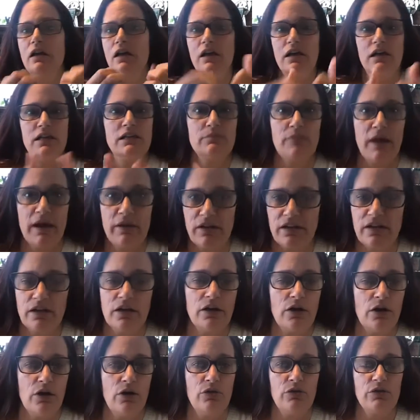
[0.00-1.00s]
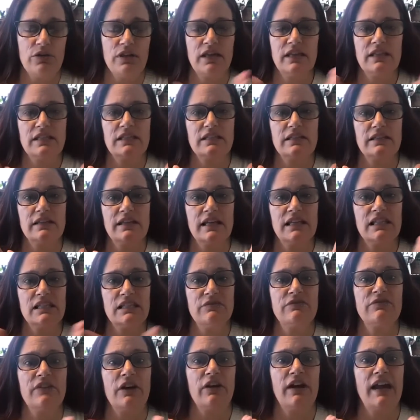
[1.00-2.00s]
Is my, it's a
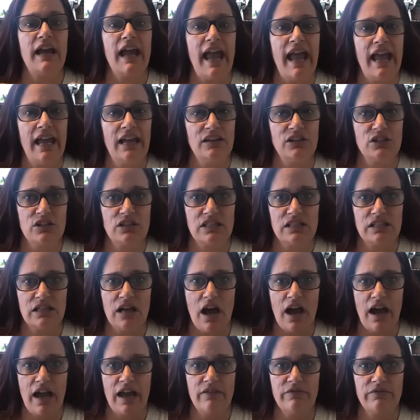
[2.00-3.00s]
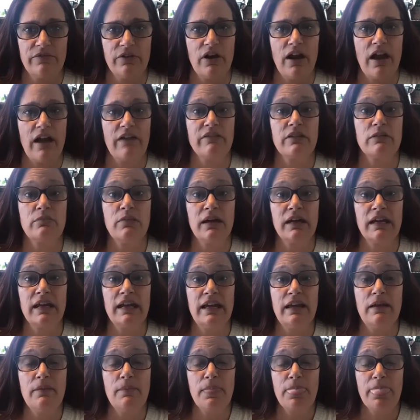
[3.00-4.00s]
very anxious time for
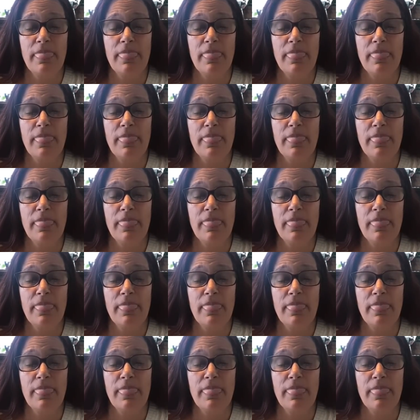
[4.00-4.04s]
everybody.